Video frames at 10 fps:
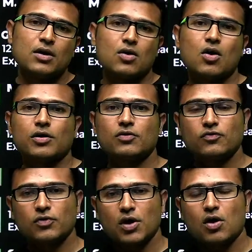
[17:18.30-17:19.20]
lot
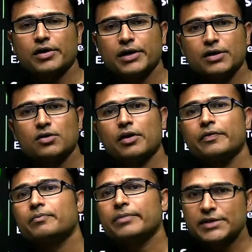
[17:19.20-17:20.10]
of content
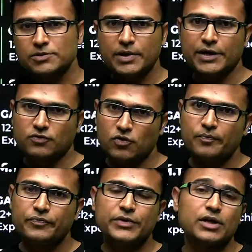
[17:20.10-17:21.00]
on plus
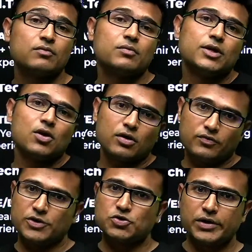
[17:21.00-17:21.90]
platform. There will be a lot of
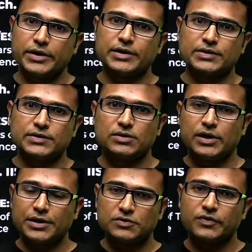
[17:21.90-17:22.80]
educators.
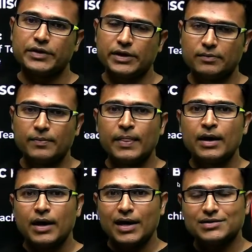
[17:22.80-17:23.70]
That is one thing.
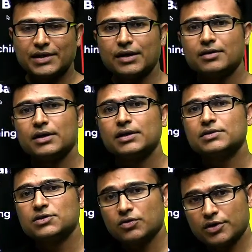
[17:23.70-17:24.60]
And second thing
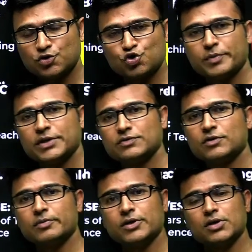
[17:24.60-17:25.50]
is your resumes
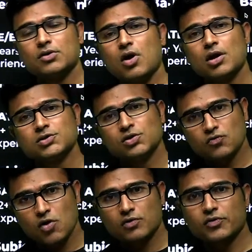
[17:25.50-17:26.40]
will be also
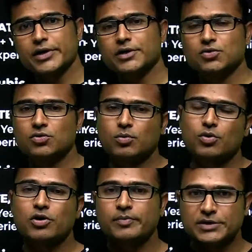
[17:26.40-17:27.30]
forwarded to
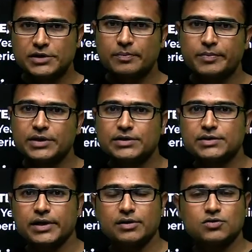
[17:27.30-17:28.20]
product based companies,
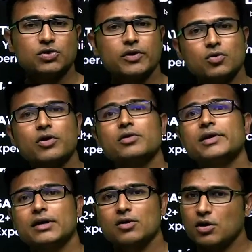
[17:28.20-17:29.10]
right? So you are going to
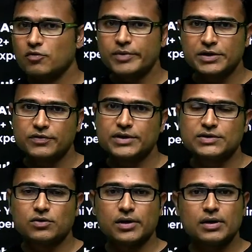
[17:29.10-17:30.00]
get a lot of
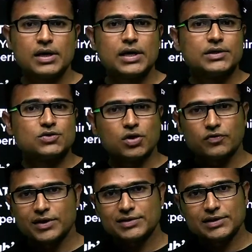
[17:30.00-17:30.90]
benefits. Okay, so if
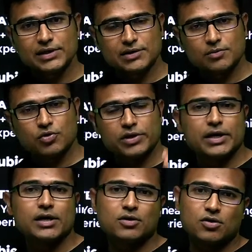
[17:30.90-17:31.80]
you are serious about
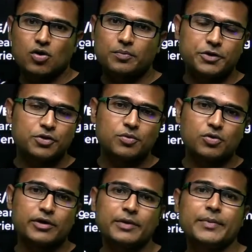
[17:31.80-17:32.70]
GATE or competitive
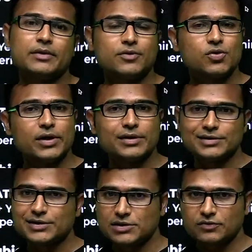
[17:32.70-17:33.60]
programming, you can
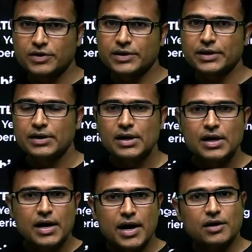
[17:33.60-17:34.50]
register for that.
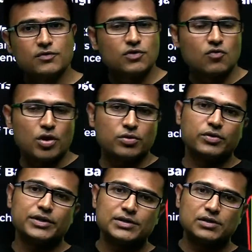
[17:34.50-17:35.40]
And if you want to
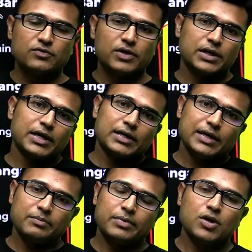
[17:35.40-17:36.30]
register for GATE
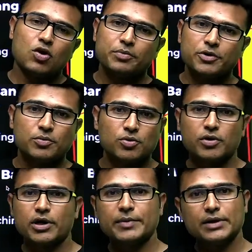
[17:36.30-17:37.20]
and competitive
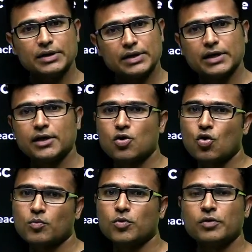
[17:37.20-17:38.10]
programming, take a
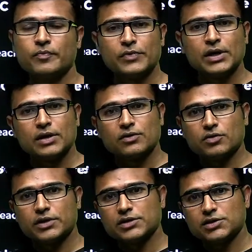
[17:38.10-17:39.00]
combo. So
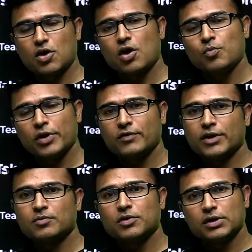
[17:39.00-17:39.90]
there is a combo
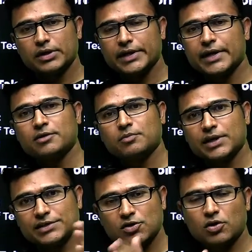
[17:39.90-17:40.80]
available, GATE
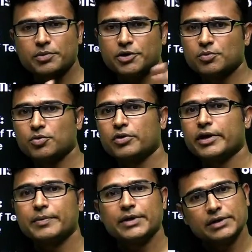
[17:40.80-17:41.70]
plus competitive
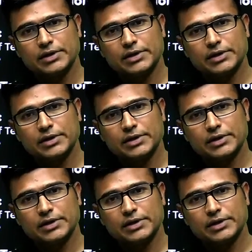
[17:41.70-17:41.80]
programming.